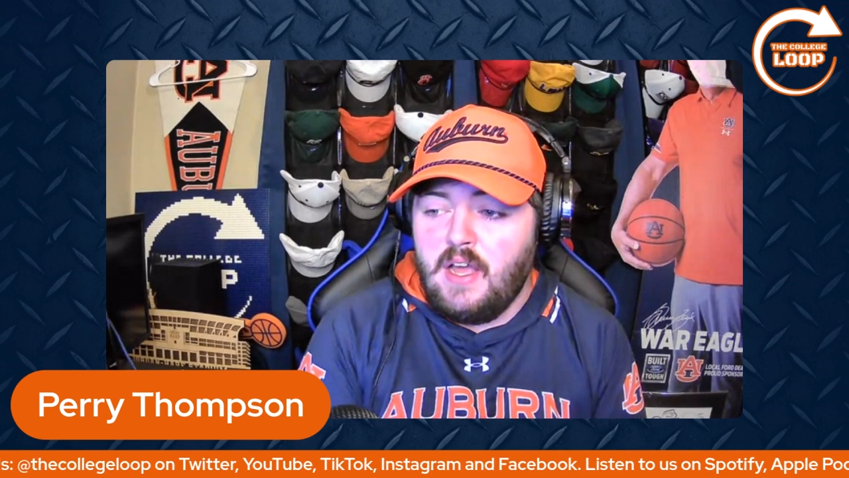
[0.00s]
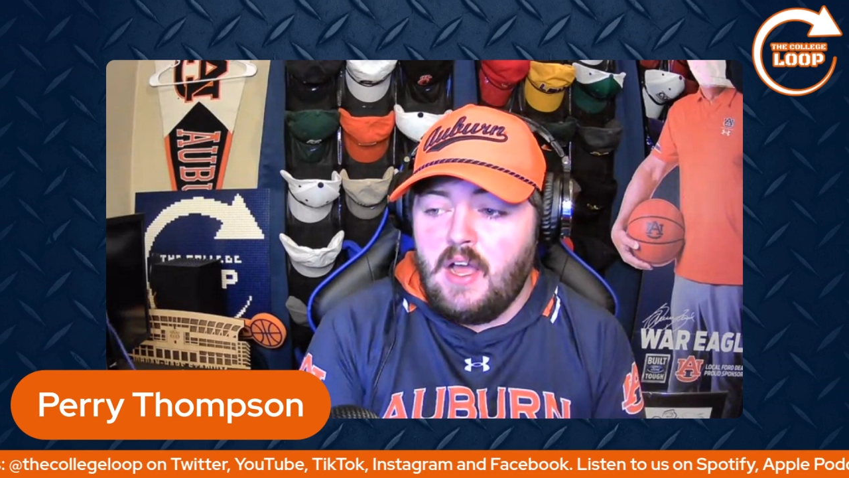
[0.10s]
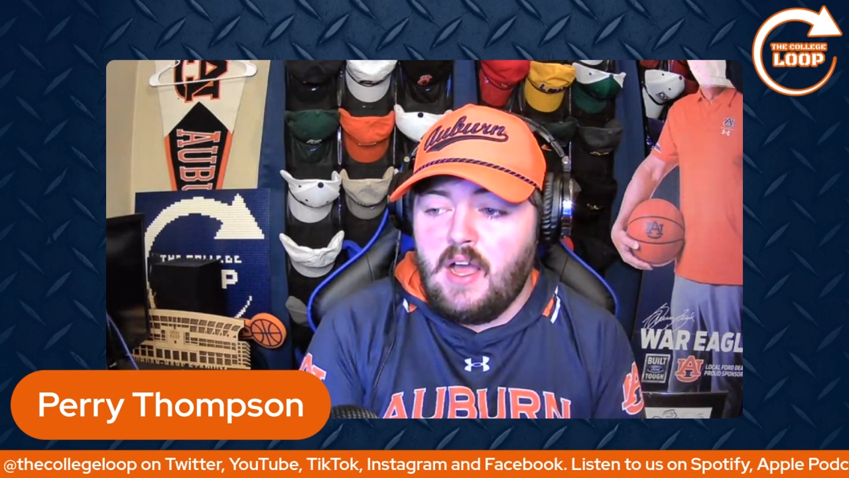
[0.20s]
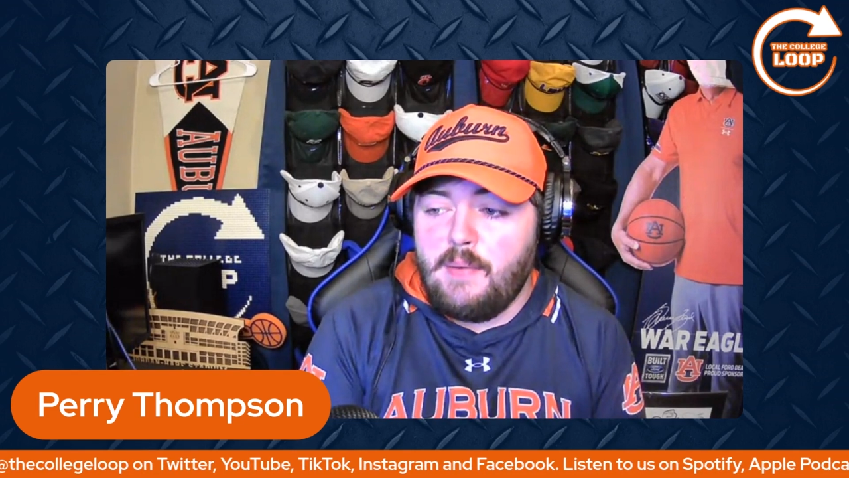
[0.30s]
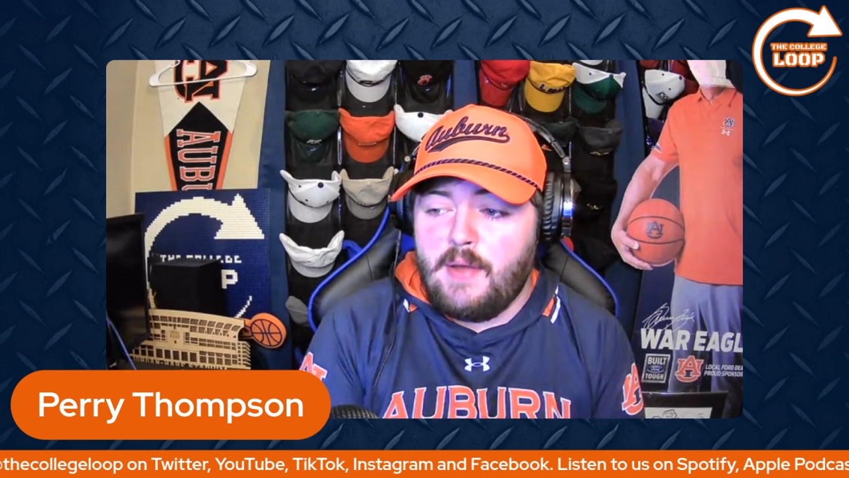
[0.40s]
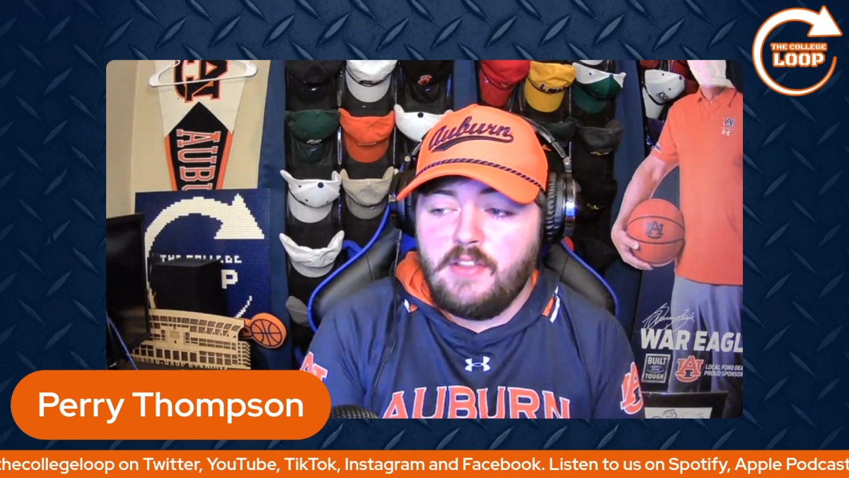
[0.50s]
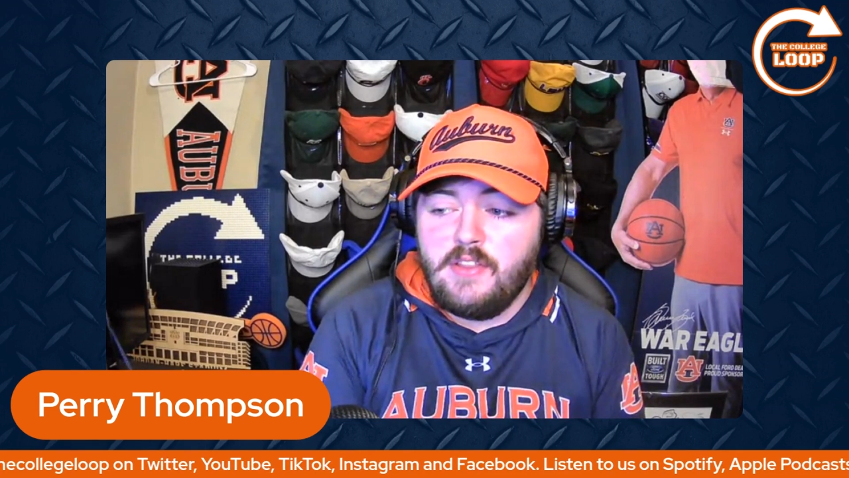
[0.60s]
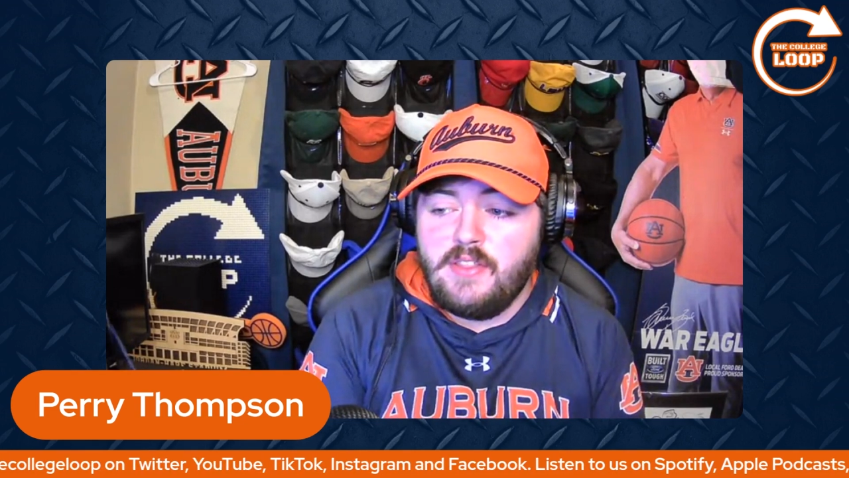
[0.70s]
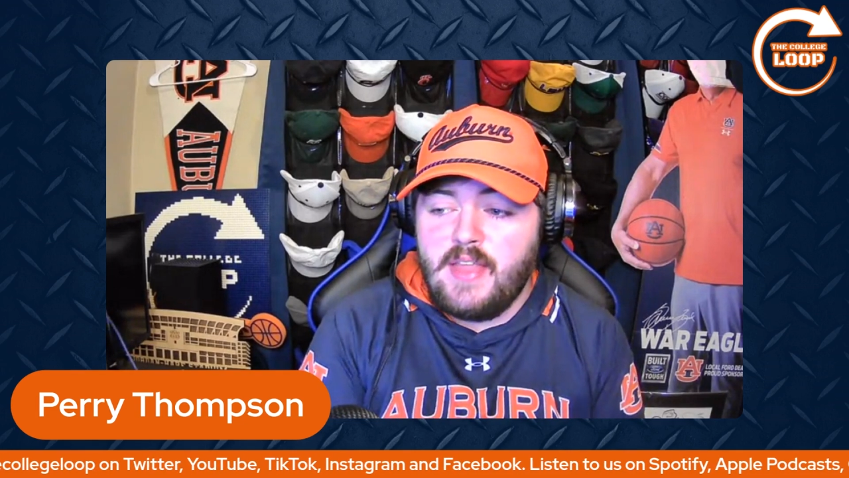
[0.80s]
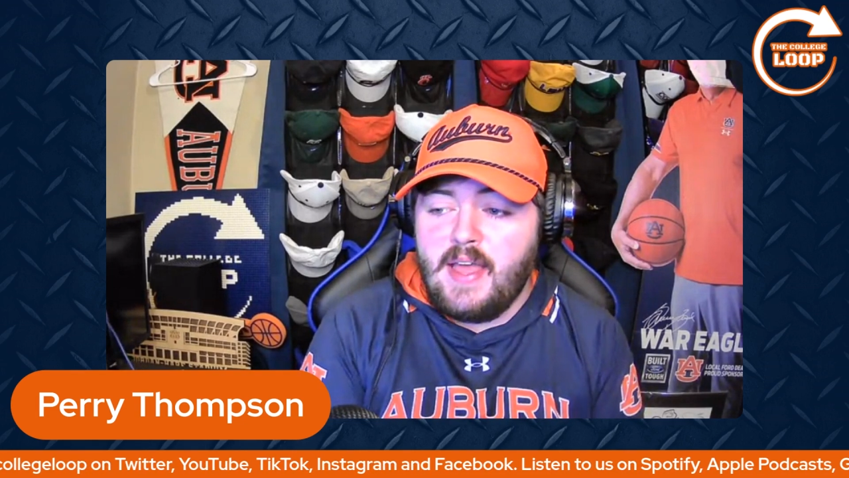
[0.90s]
Other
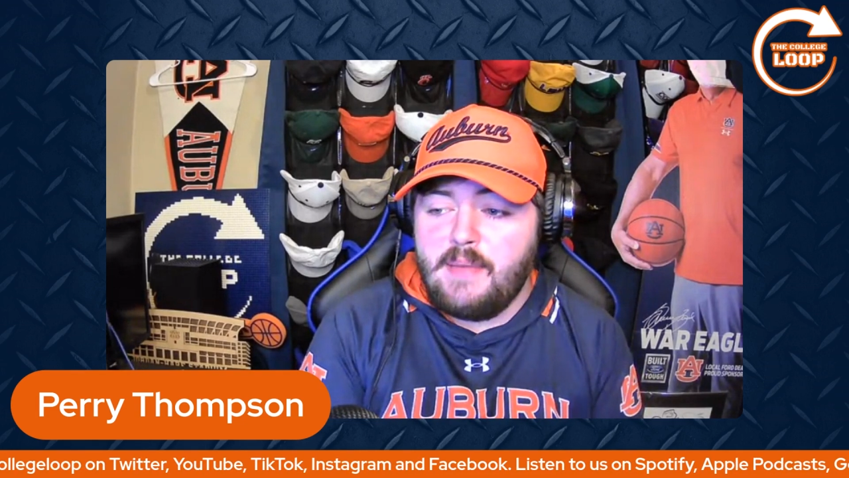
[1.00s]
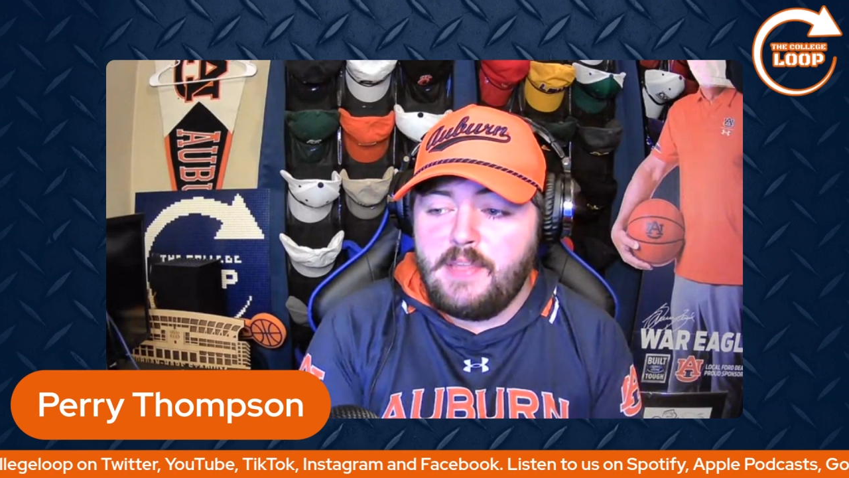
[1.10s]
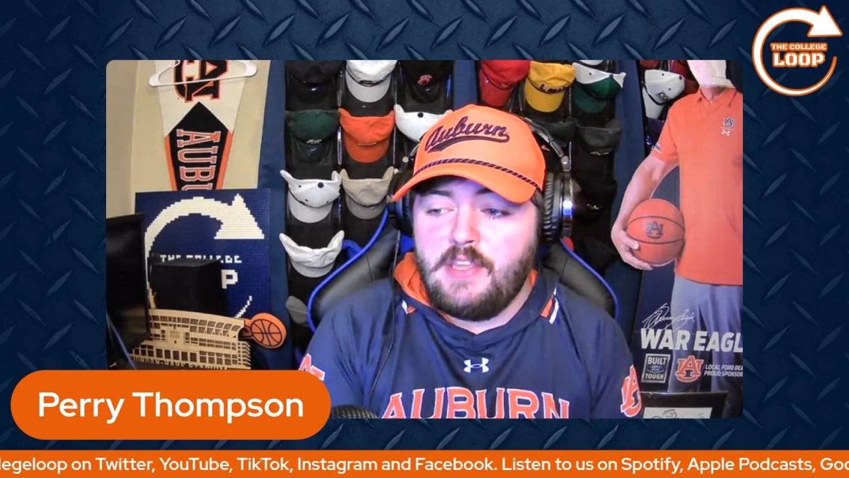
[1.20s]
than that, I mean,